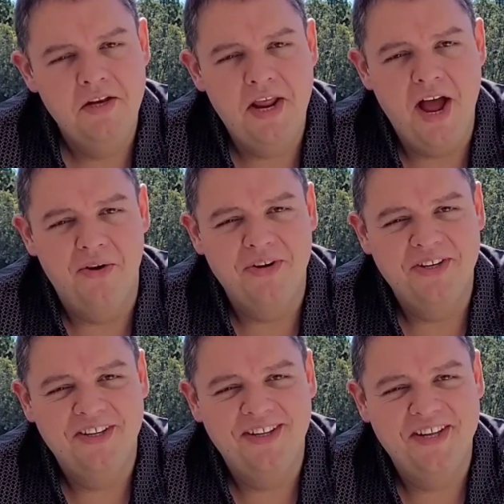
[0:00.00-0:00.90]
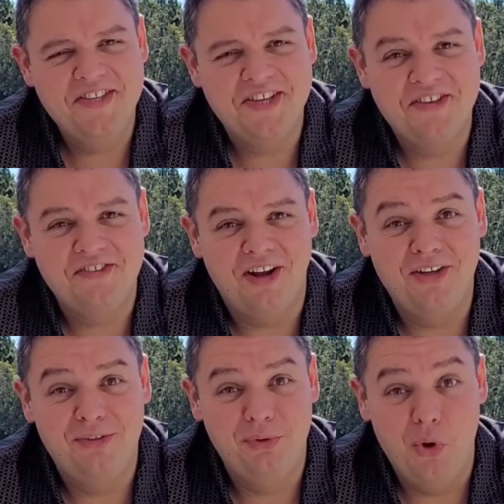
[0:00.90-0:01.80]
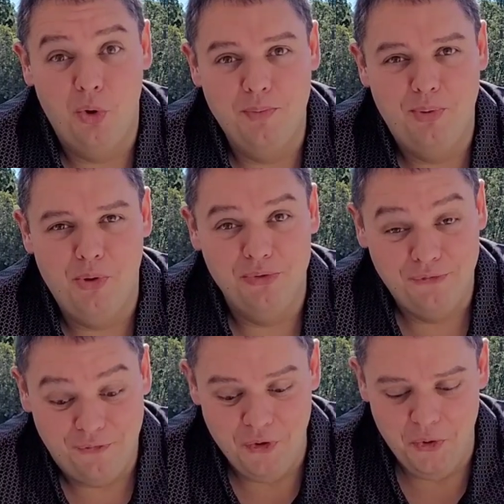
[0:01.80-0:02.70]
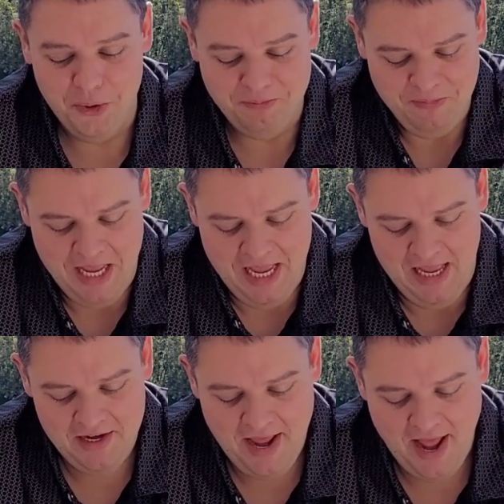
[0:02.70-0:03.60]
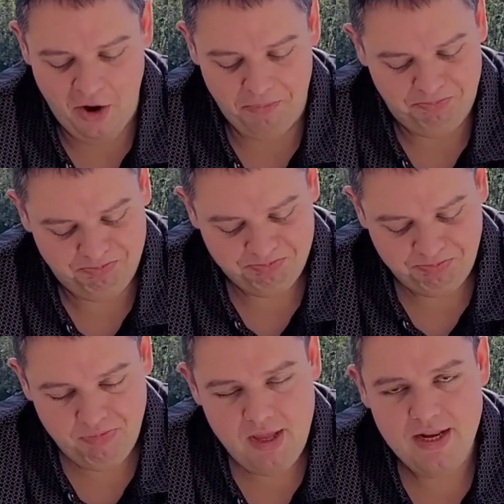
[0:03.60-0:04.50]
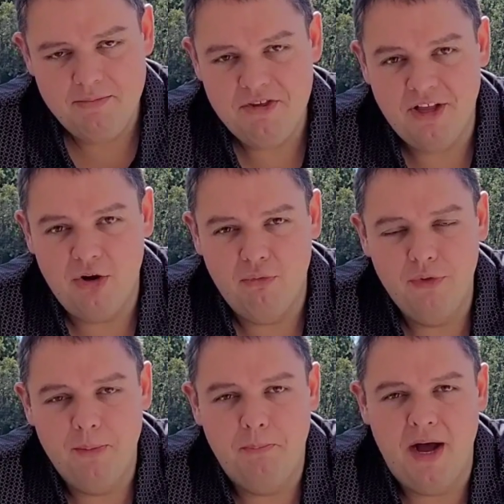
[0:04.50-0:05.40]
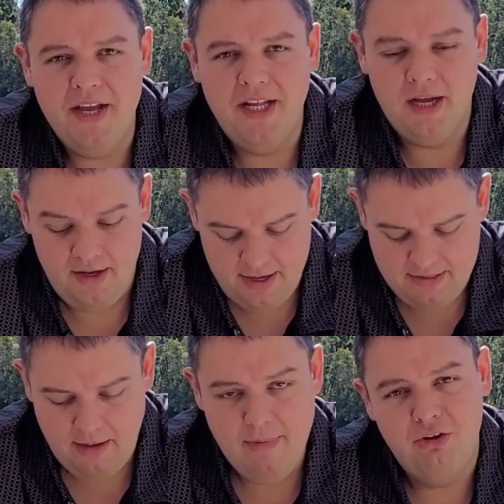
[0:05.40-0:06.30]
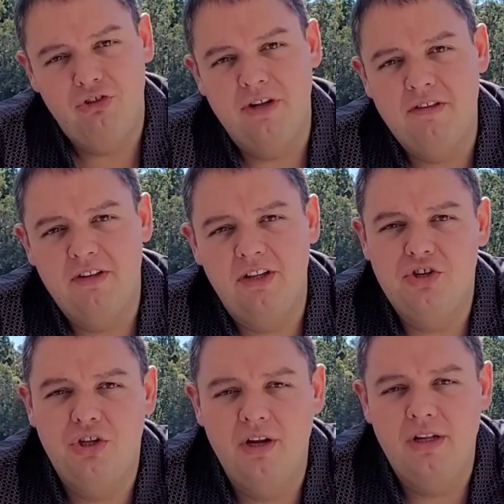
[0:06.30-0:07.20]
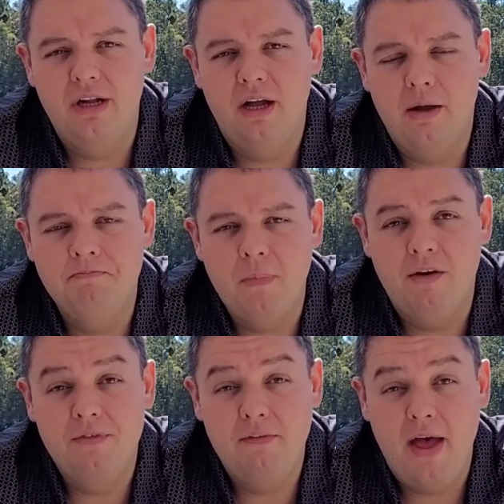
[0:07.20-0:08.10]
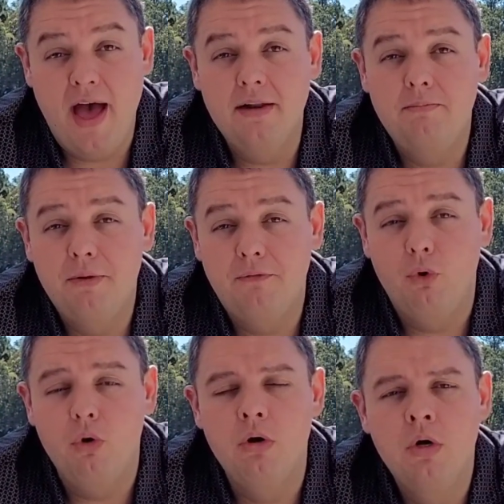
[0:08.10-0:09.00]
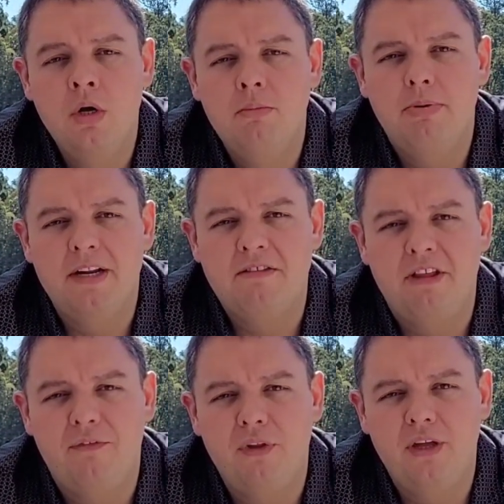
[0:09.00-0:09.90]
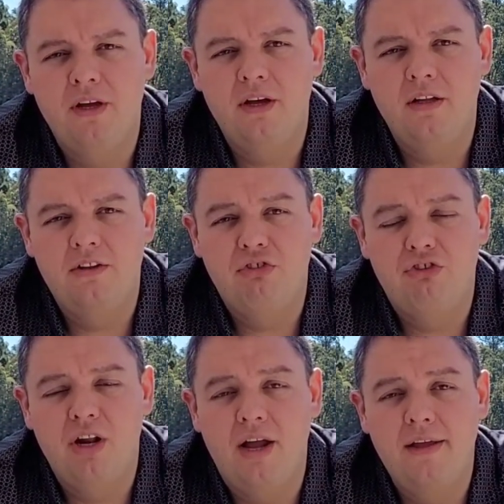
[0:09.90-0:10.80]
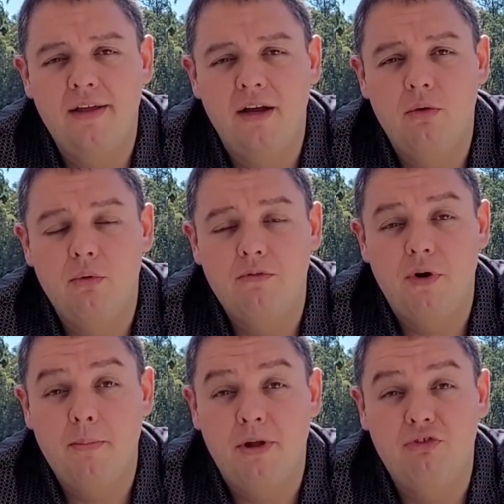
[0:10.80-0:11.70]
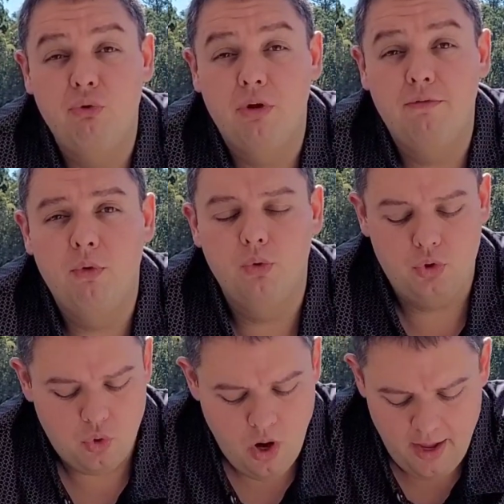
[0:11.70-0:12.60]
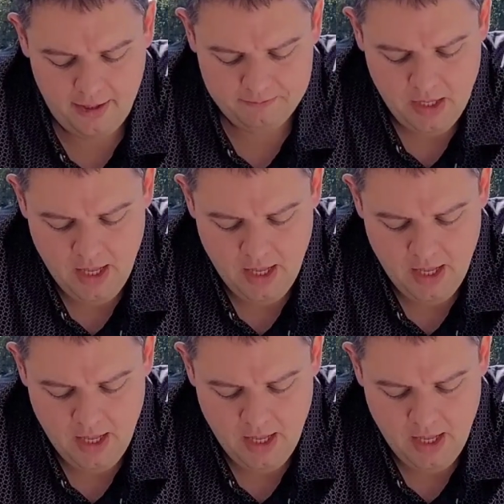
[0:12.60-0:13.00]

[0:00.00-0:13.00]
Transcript: Now, let's get stuck into the all-important food. Now, let me start off with a paella. As I mentioned, it's a dish that I've never had before, but it's definitely a dish that I was very much looking forward to trying.